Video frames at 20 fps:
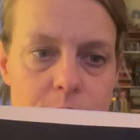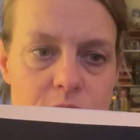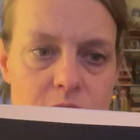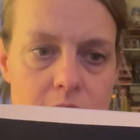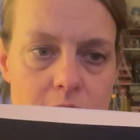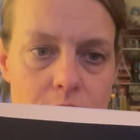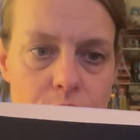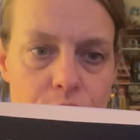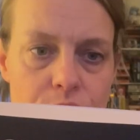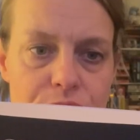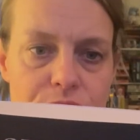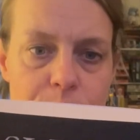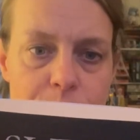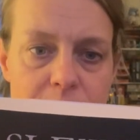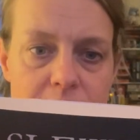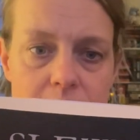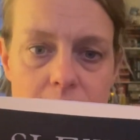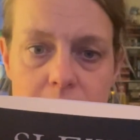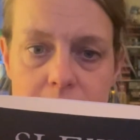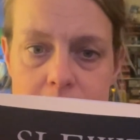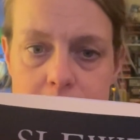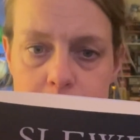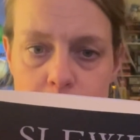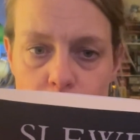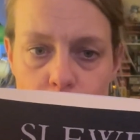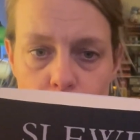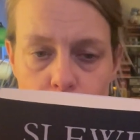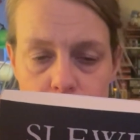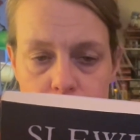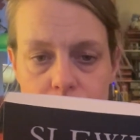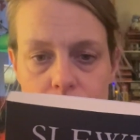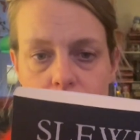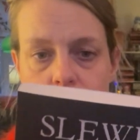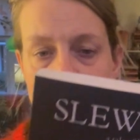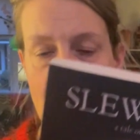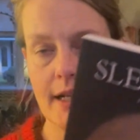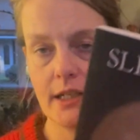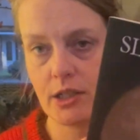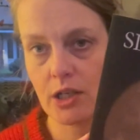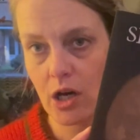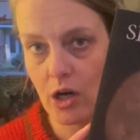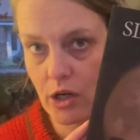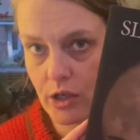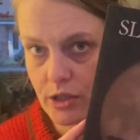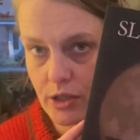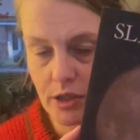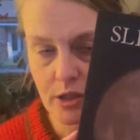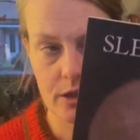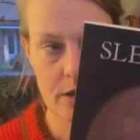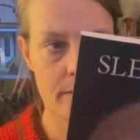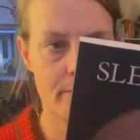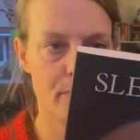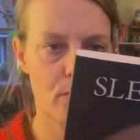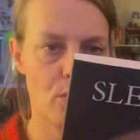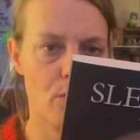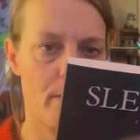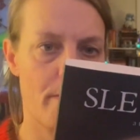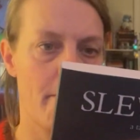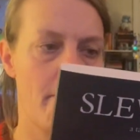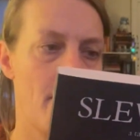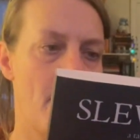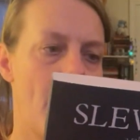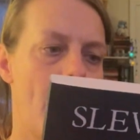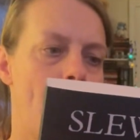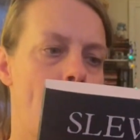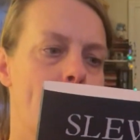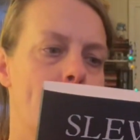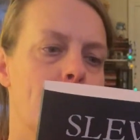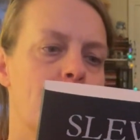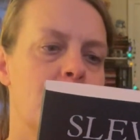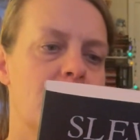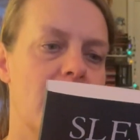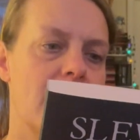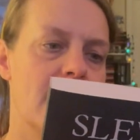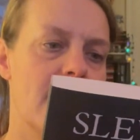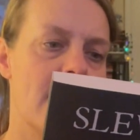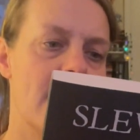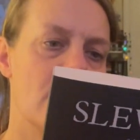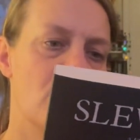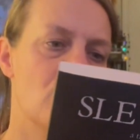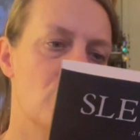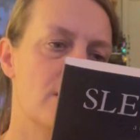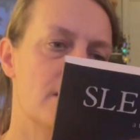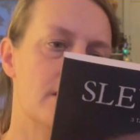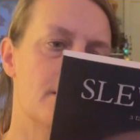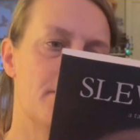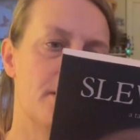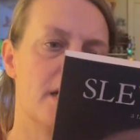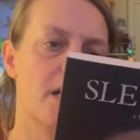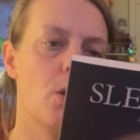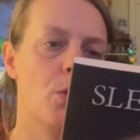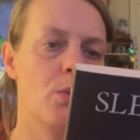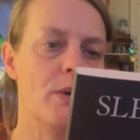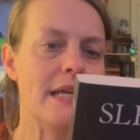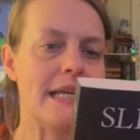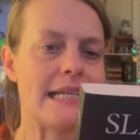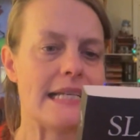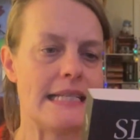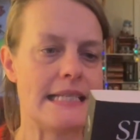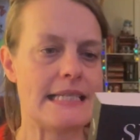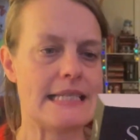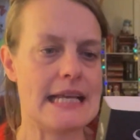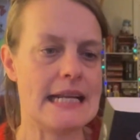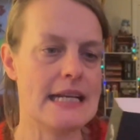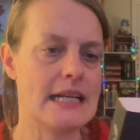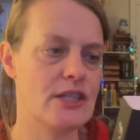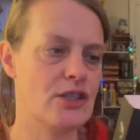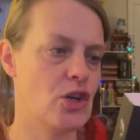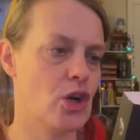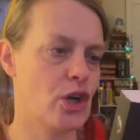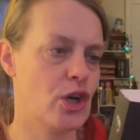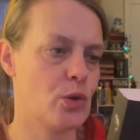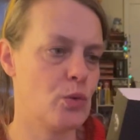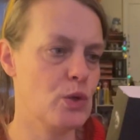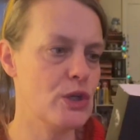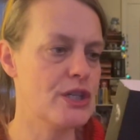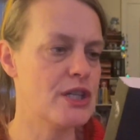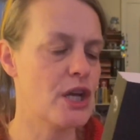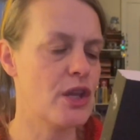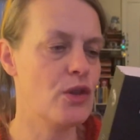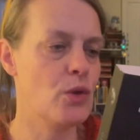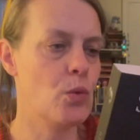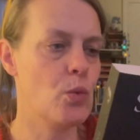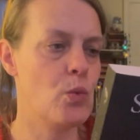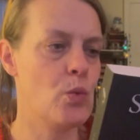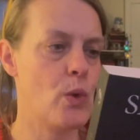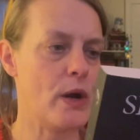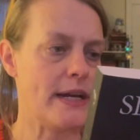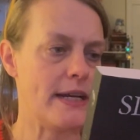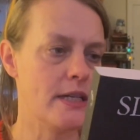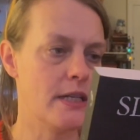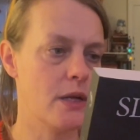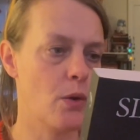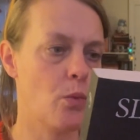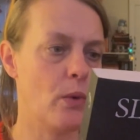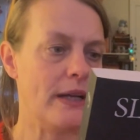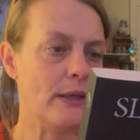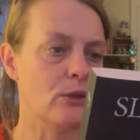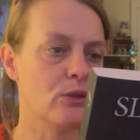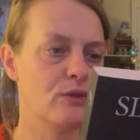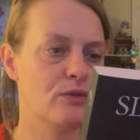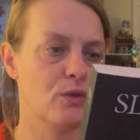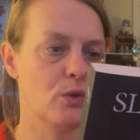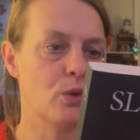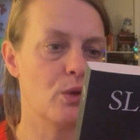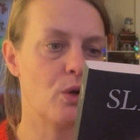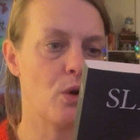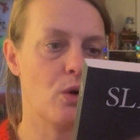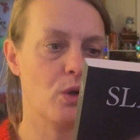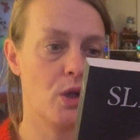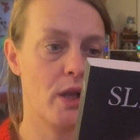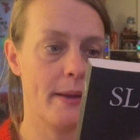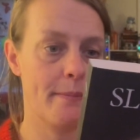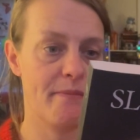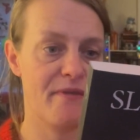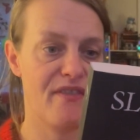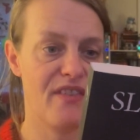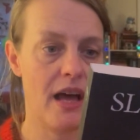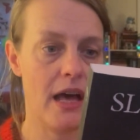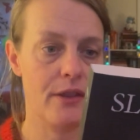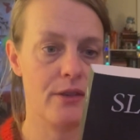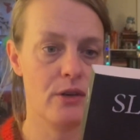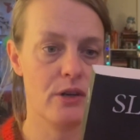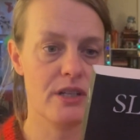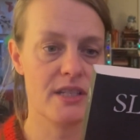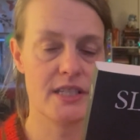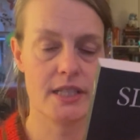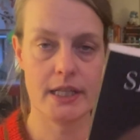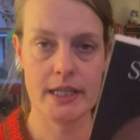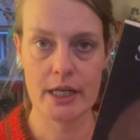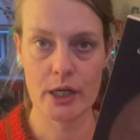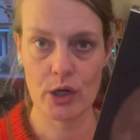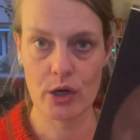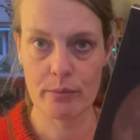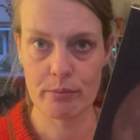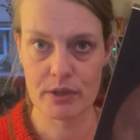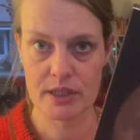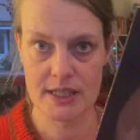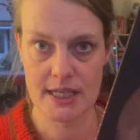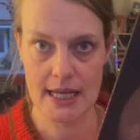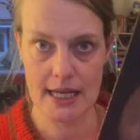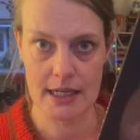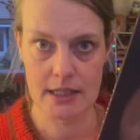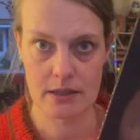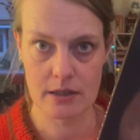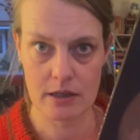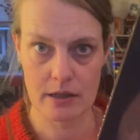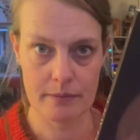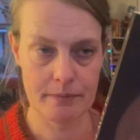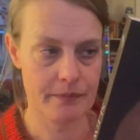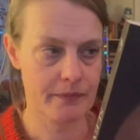terror from the acclaimed author and artist Brom. An ancient spirit awakens in a dark wood. The wild folk call him Father, Slayer, Protector.